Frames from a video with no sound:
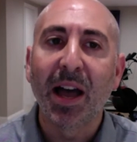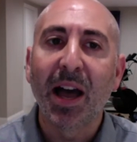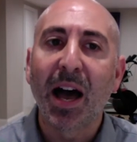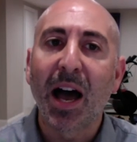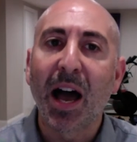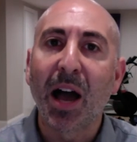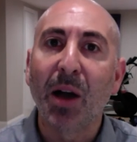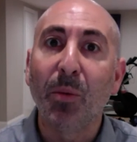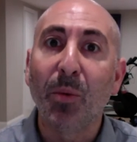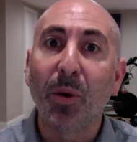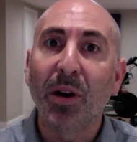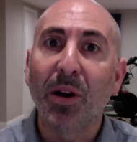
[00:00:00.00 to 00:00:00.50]

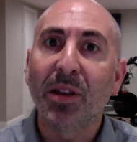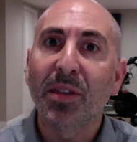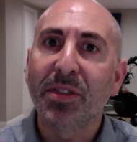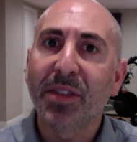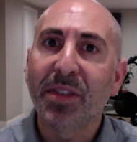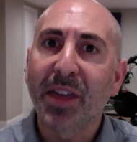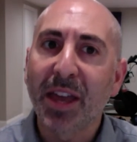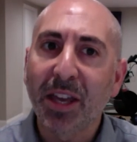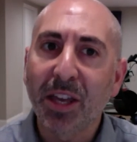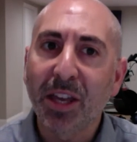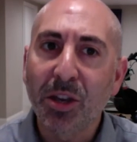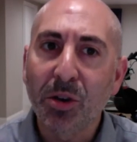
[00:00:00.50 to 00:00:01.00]
I want to
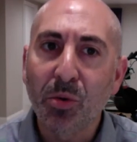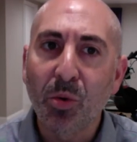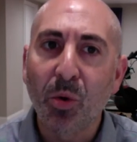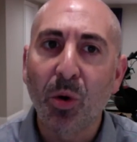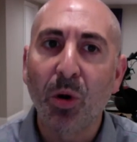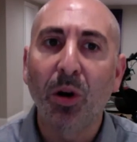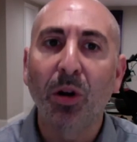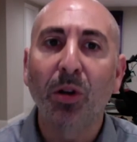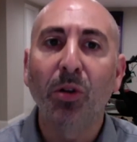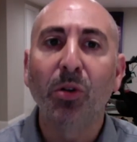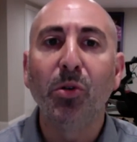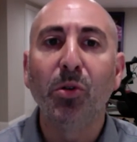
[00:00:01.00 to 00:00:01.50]
thank you
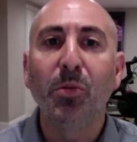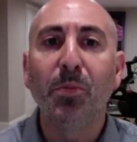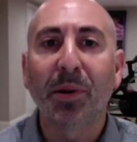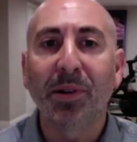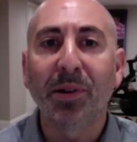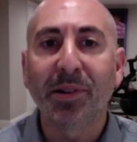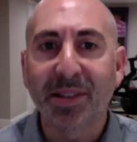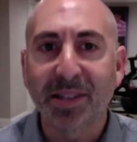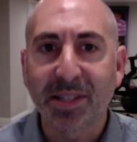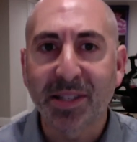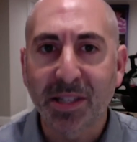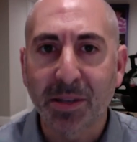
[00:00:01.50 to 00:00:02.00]
all who
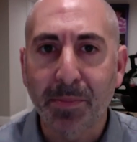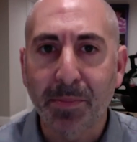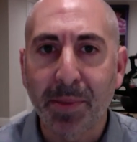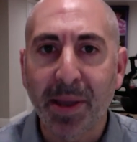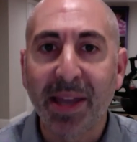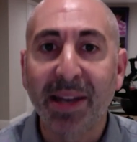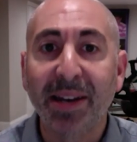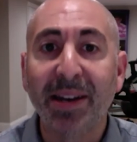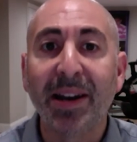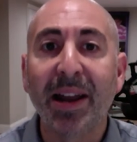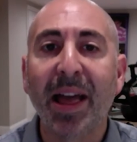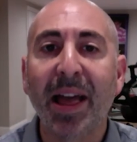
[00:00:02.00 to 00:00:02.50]

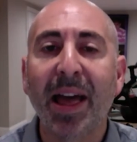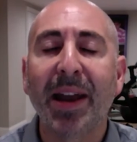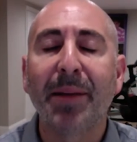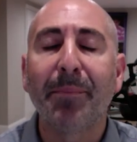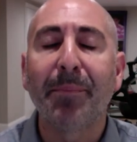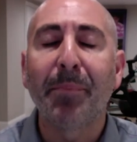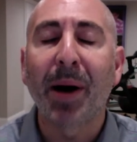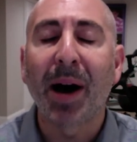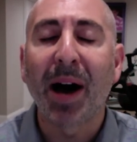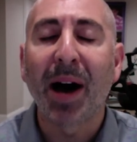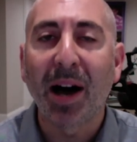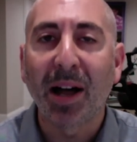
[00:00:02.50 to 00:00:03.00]
participated and
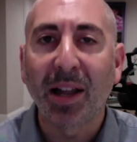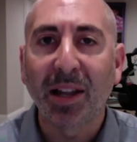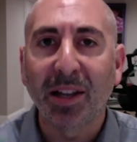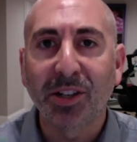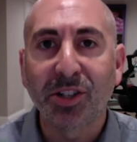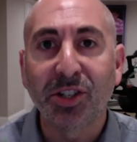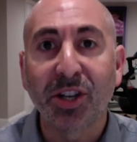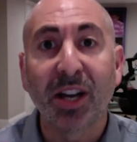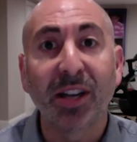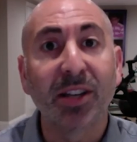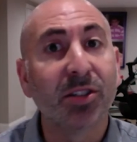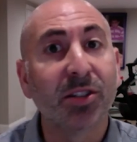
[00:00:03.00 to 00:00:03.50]

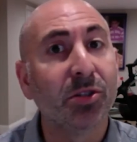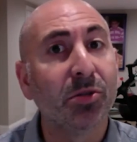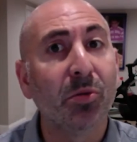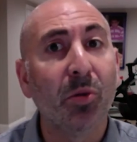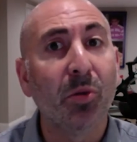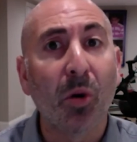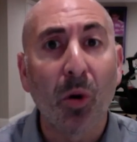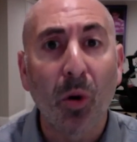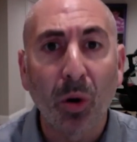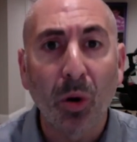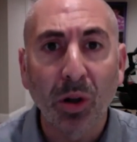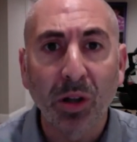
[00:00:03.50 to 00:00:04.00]
apologize to
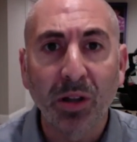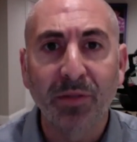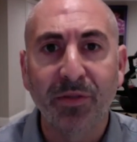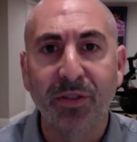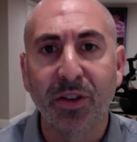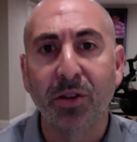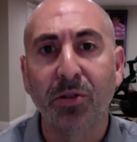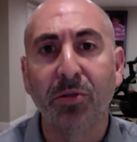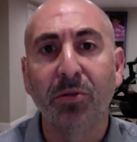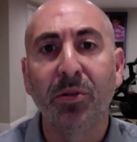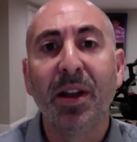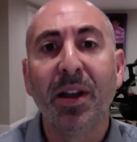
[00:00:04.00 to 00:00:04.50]
all of
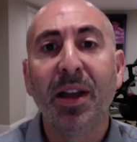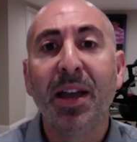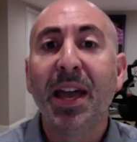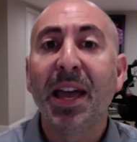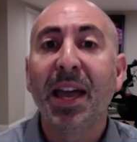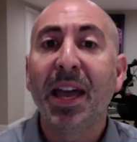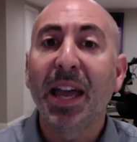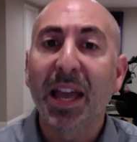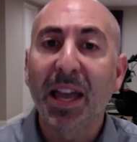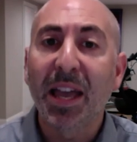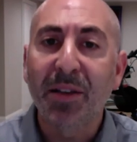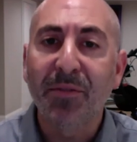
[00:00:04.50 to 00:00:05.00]
you
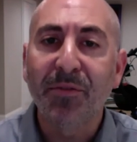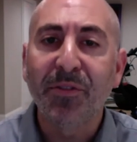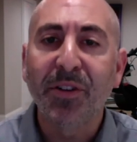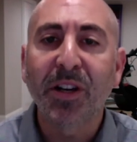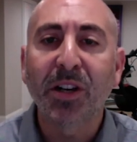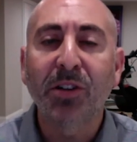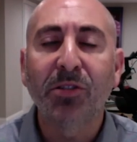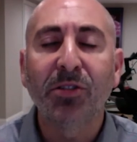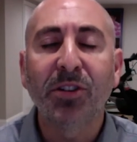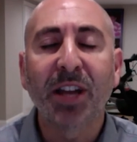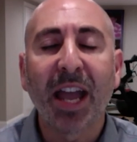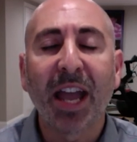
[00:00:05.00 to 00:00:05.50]
if it
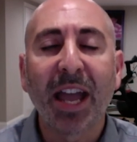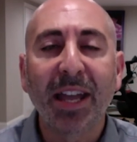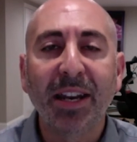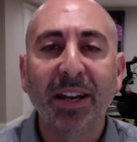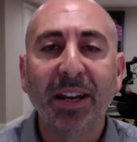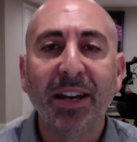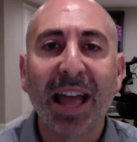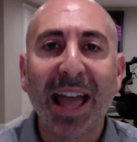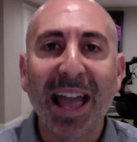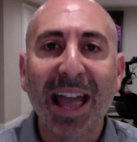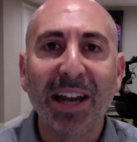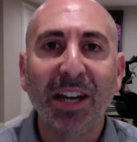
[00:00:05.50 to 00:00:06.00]

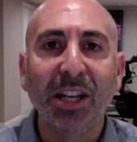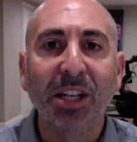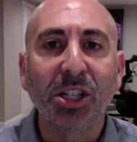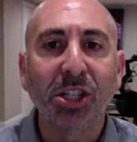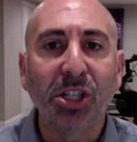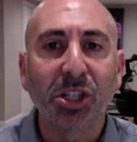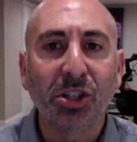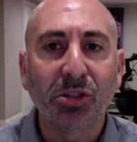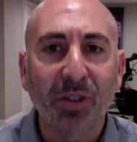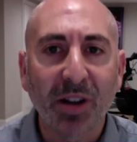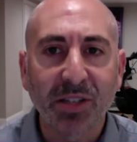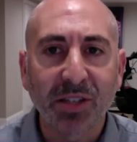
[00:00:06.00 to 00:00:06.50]
created any
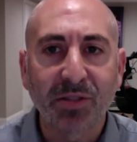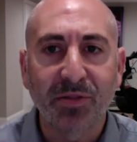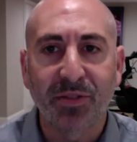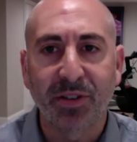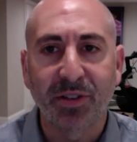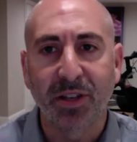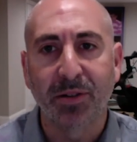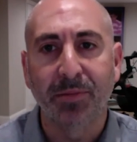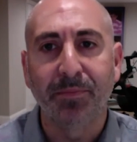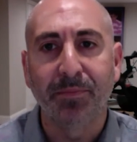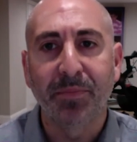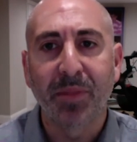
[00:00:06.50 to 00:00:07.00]
stress for
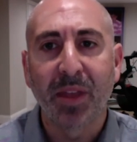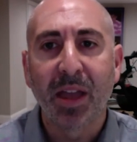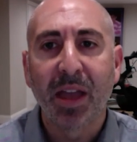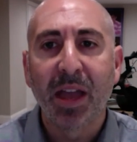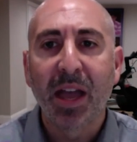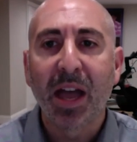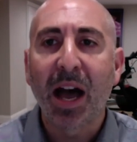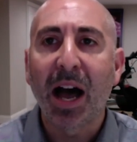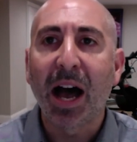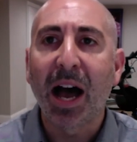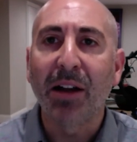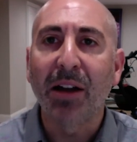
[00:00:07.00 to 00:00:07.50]
you.
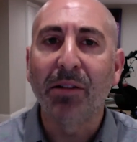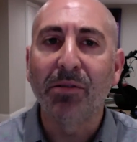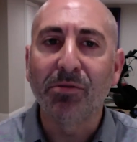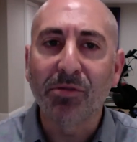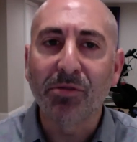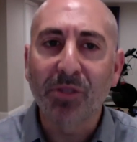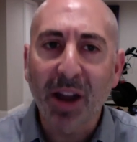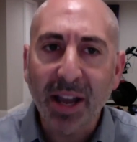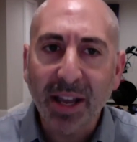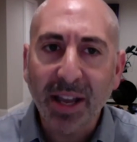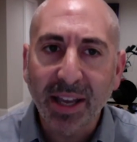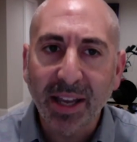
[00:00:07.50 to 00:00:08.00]
I
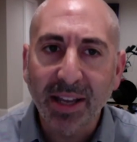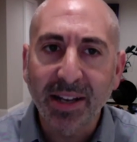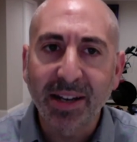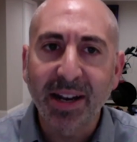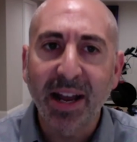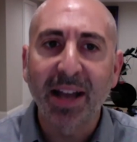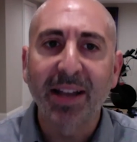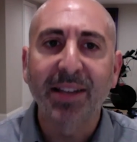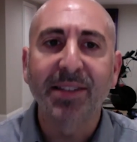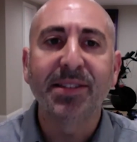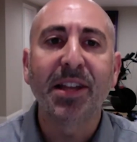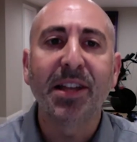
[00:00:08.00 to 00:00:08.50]

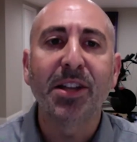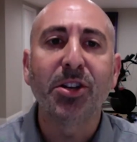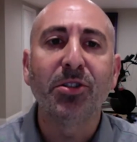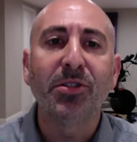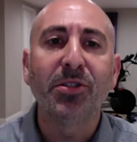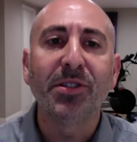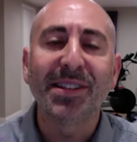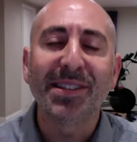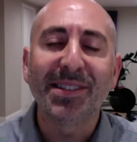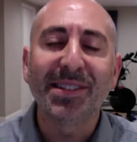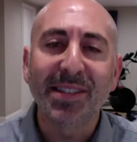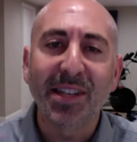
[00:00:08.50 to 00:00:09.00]
recognize that your
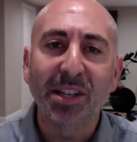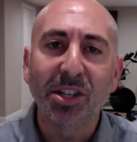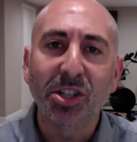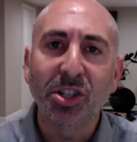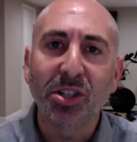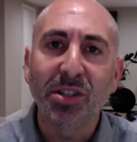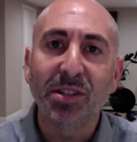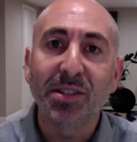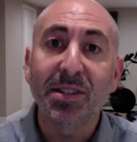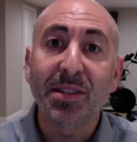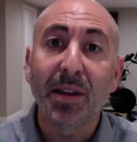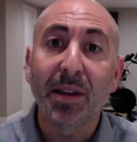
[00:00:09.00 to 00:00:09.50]

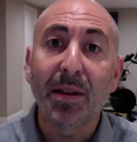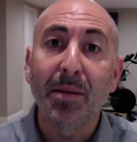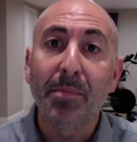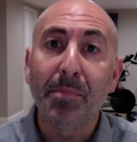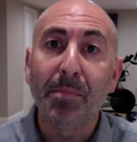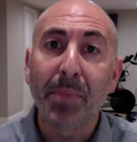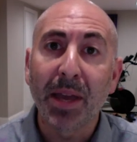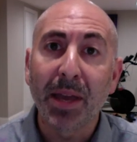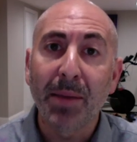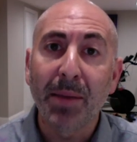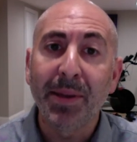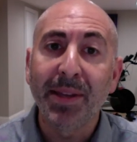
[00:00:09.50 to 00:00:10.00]
decisions
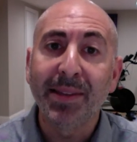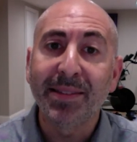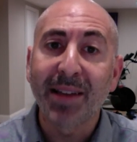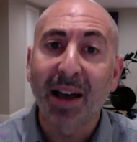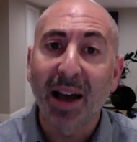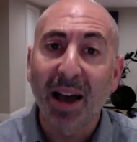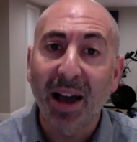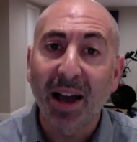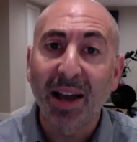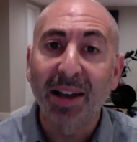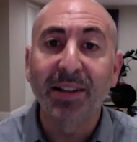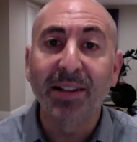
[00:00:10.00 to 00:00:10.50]
may be
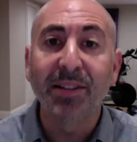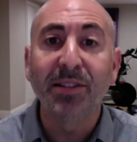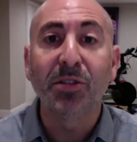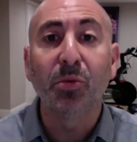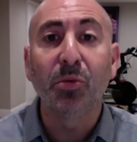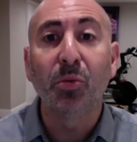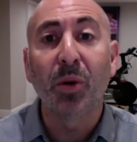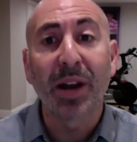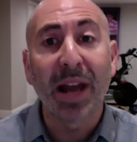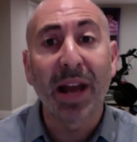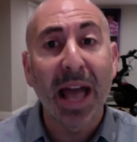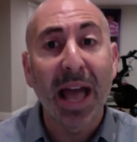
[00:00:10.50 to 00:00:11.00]
tied into
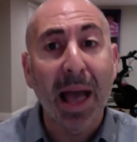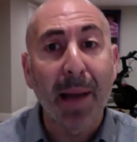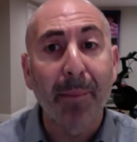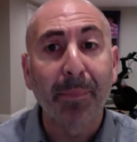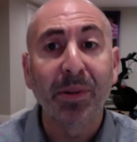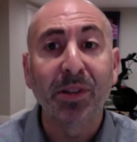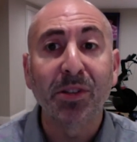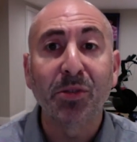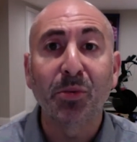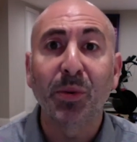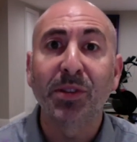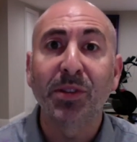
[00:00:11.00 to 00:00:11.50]
what
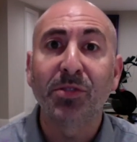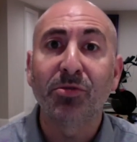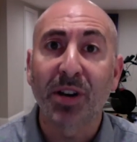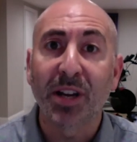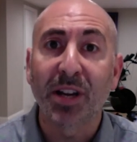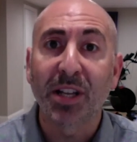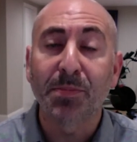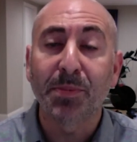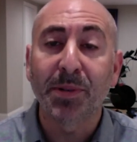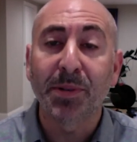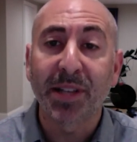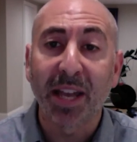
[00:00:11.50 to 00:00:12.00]
happens with
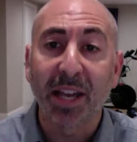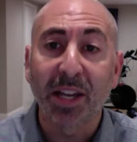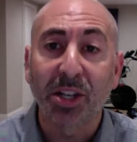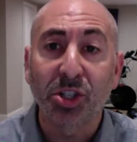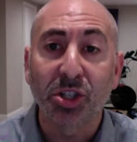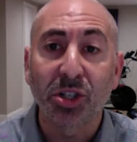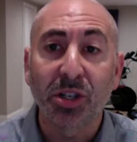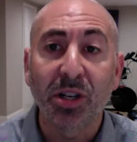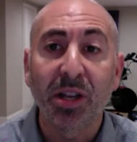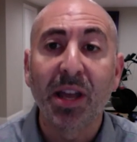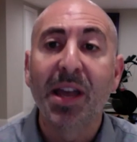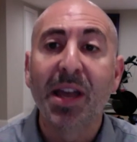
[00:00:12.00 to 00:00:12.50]

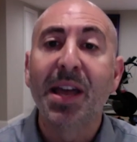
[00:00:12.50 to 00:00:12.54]
transportation